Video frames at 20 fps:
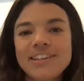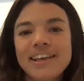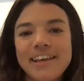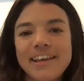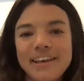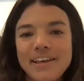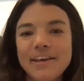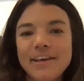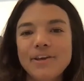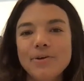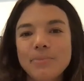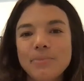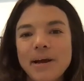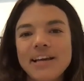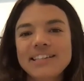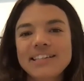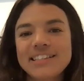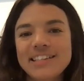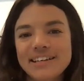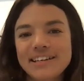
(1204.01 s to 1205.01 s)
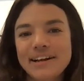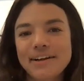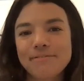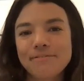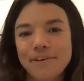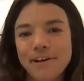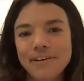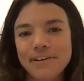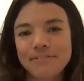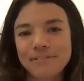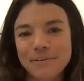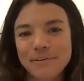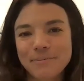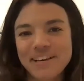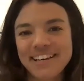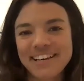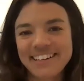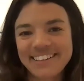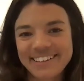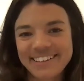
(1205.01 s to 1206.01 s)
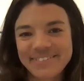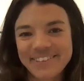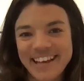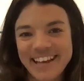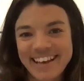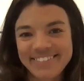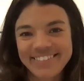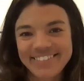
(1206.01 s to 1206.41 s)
like you might see an unfollow from me in a little bit.